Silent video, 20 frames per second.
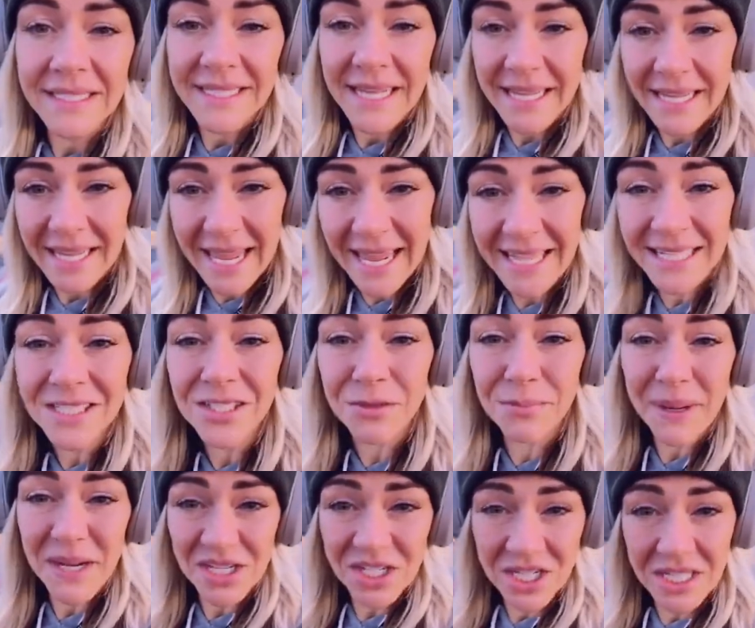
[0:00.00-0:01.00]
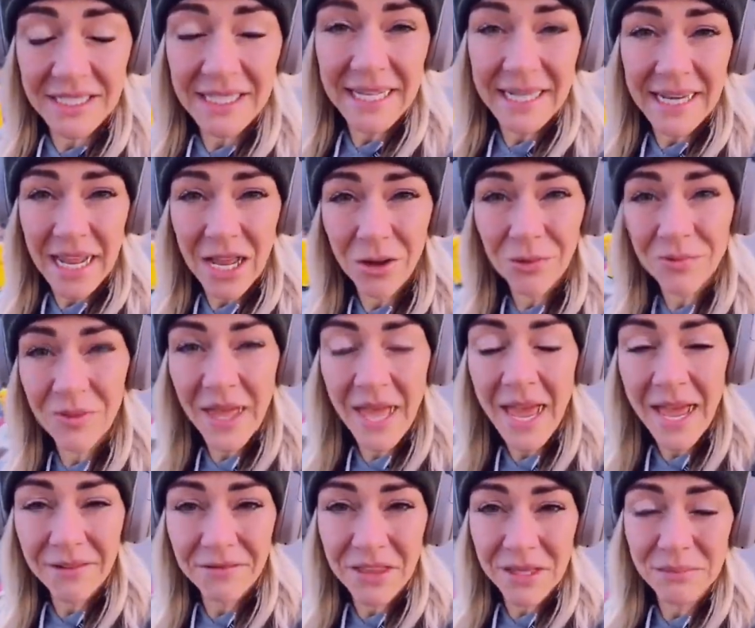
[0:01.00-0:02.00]
they take cancer patients and help
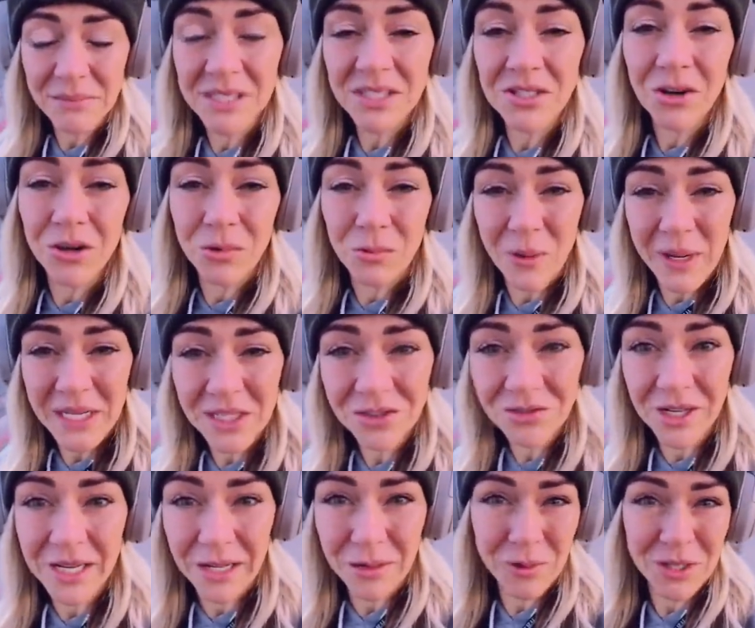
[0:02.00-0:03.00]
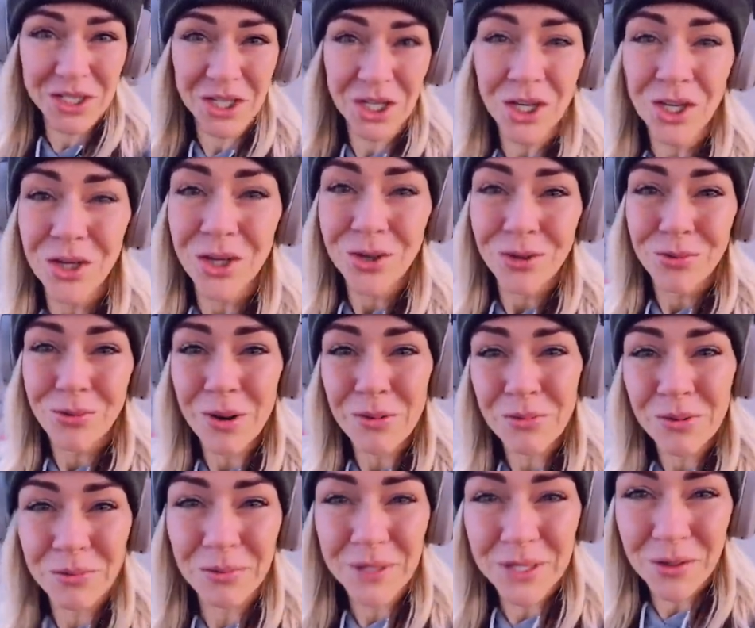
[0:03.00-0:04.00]
have them start weight training, which what
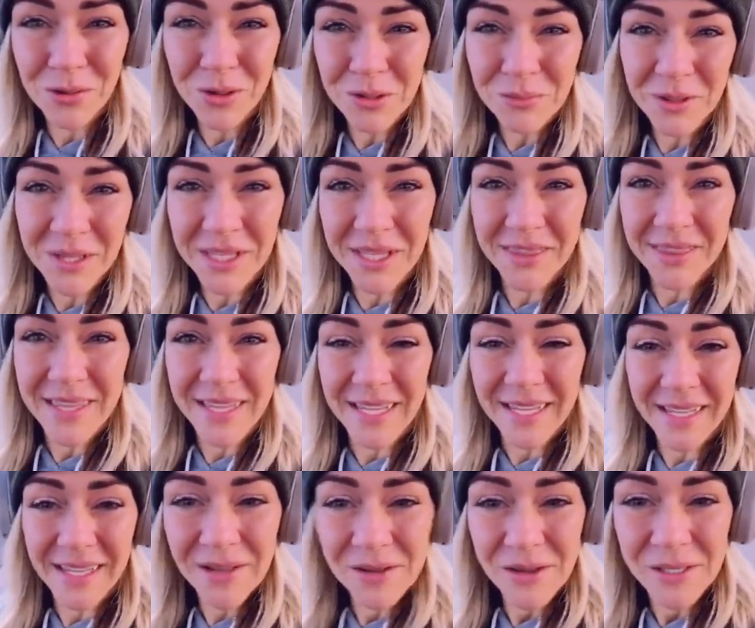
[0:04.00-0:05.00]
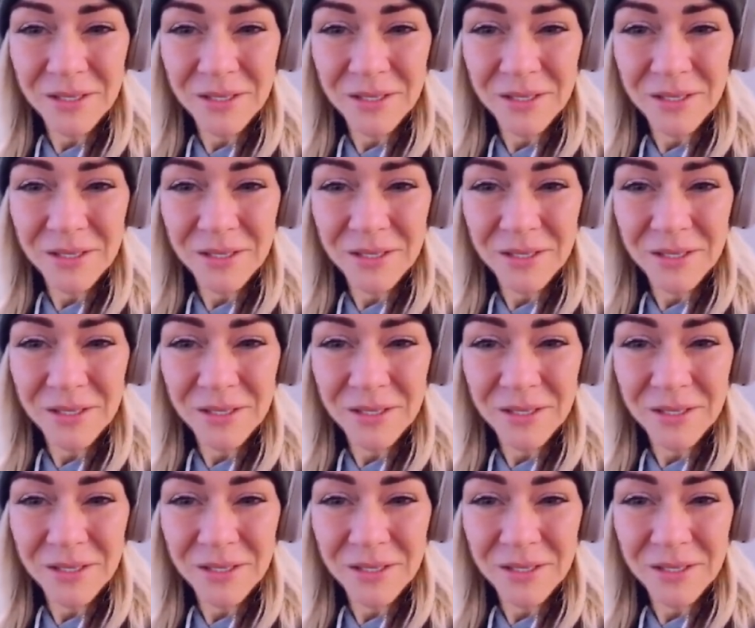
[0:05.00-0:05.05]
would we normally think?